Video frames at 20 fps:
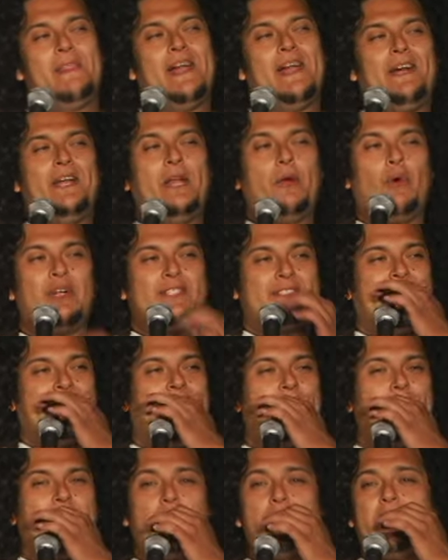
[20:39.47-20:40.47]
I mean, one
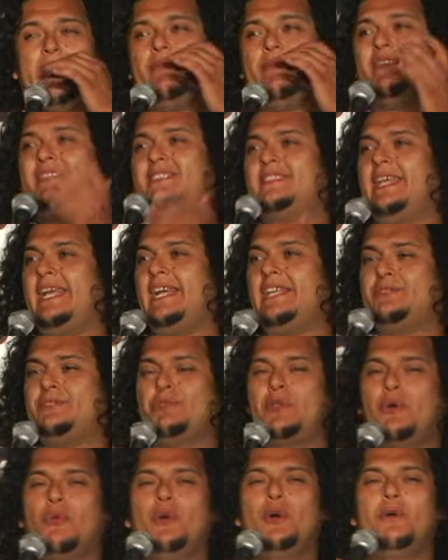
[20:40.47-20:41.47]
time I was having sex
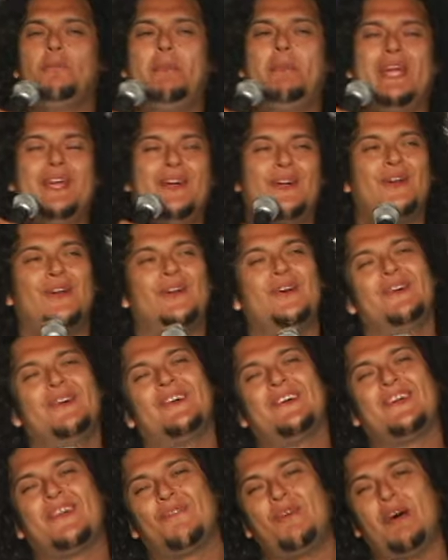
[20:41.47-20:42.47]
with a real big girl.
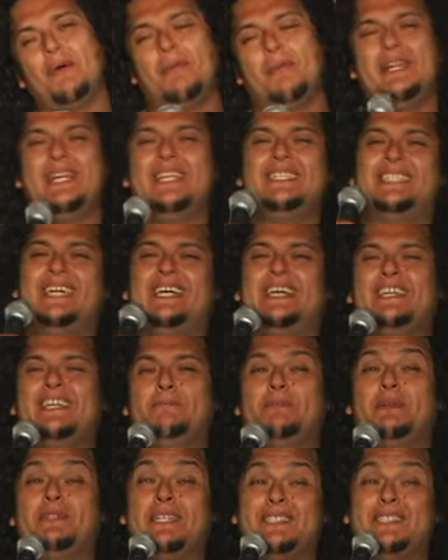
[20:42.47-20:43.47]
Well, many times,
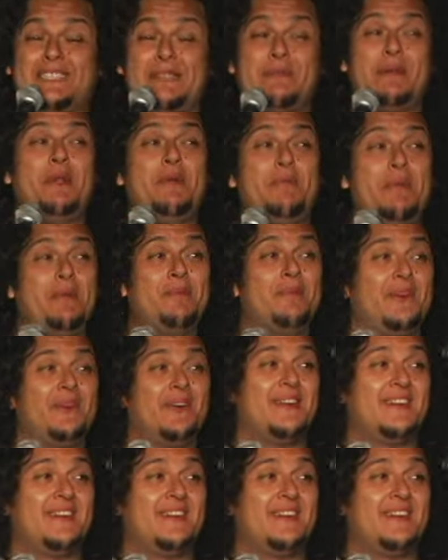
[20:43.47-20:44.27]
but this time I remember.